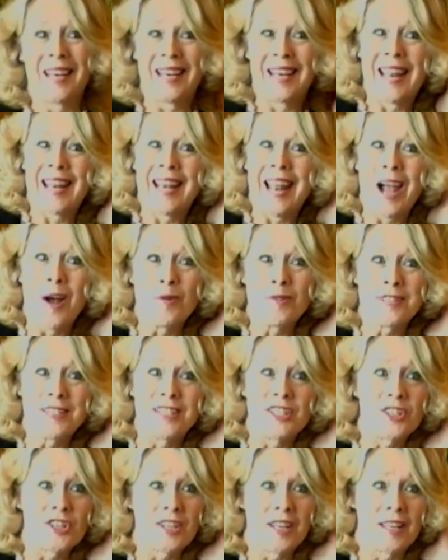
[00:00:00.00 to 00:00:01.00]
and, and how is
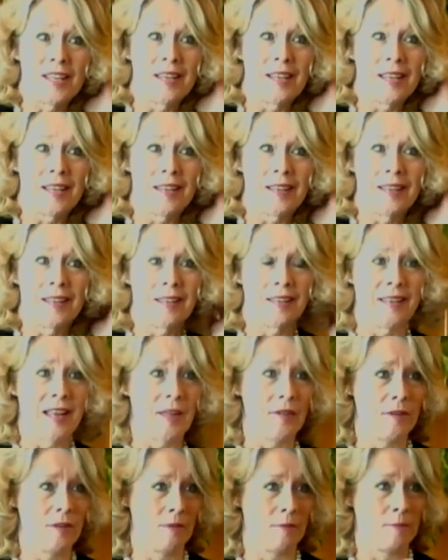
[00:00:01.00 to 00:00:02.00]
the it,
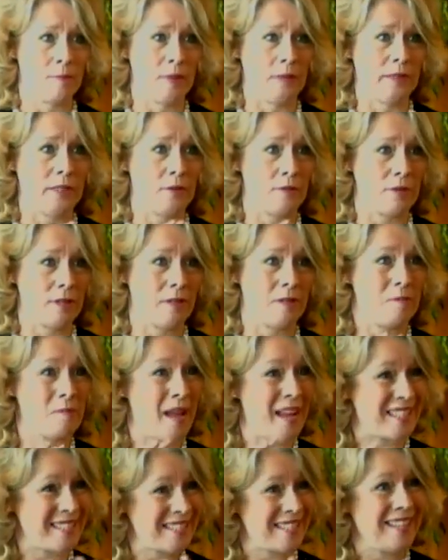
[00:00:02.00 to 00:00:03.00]
now that you're building critical
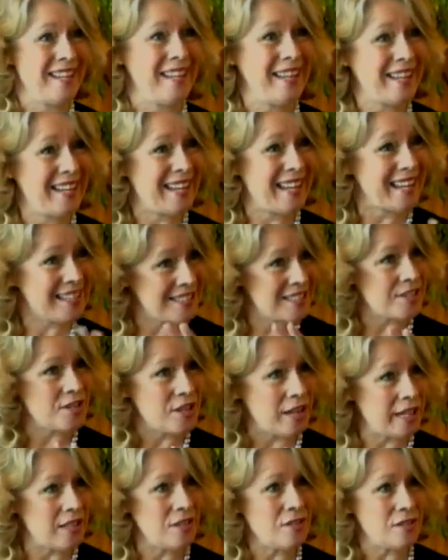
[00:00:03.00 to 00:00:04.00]
mass, has it
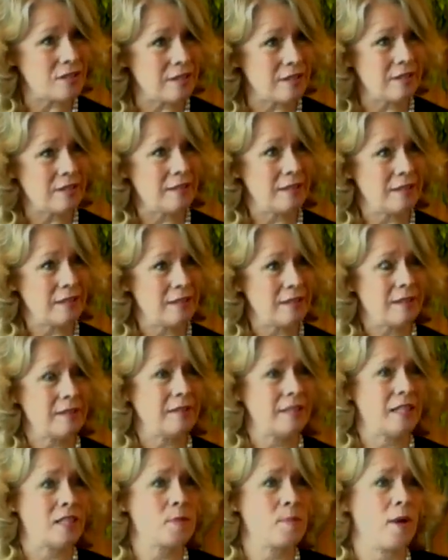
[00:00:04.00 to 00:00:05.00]
changed?
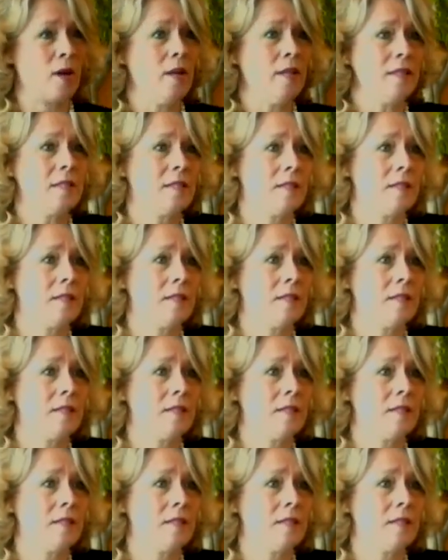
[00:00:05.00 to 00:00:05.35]
yeah, I